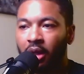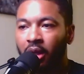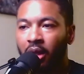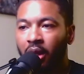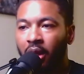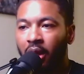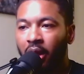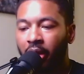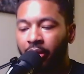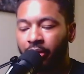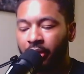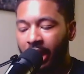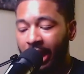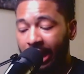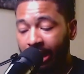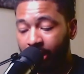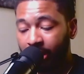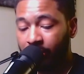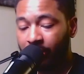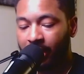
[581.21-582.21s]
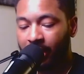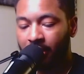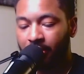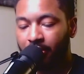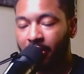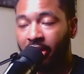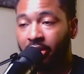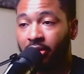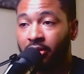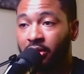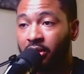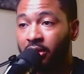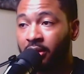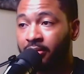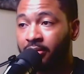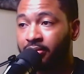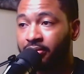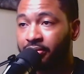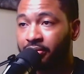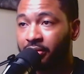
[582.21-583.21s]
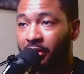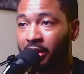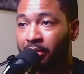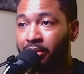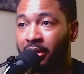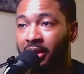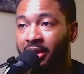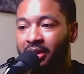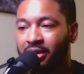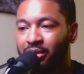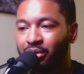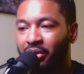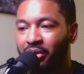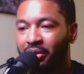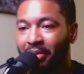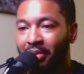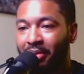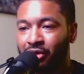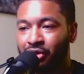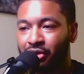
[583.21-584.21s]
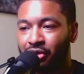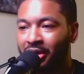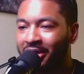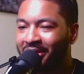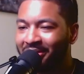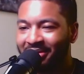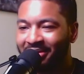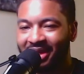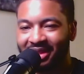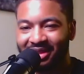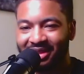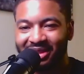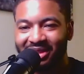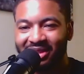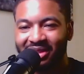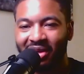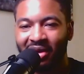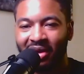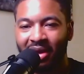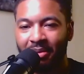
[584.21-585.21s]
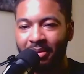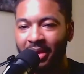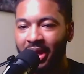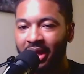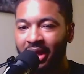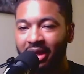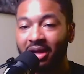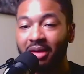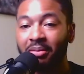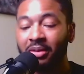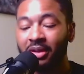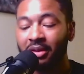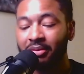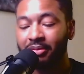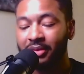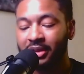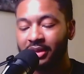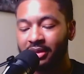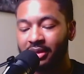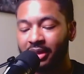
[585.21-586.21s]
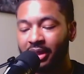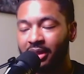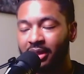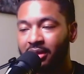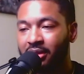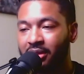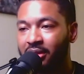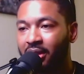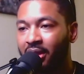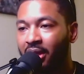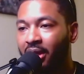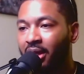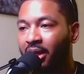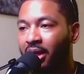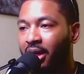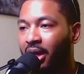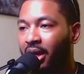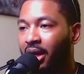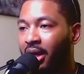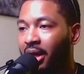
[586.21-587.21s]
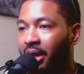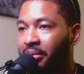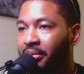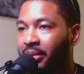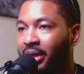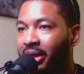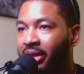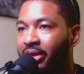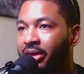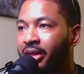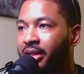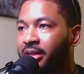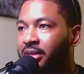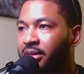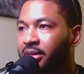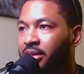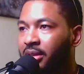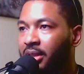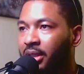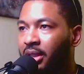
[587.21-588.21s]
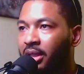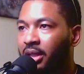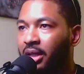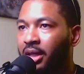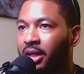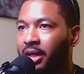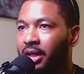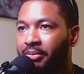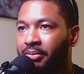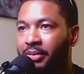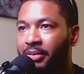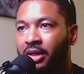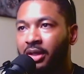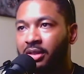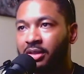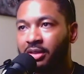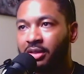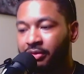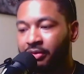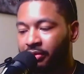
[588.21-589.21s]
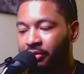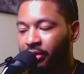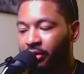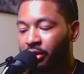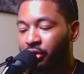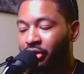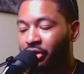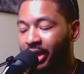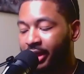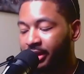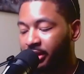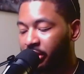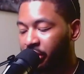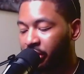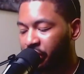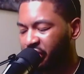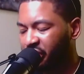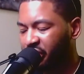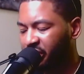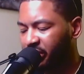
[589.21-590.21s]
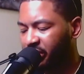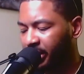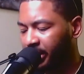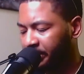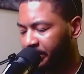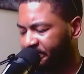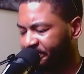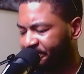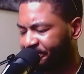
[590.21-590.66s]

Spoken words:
I would highly recommend to play this with a metronome. As you saw, I made a couple of mistakes in this because of the transitions and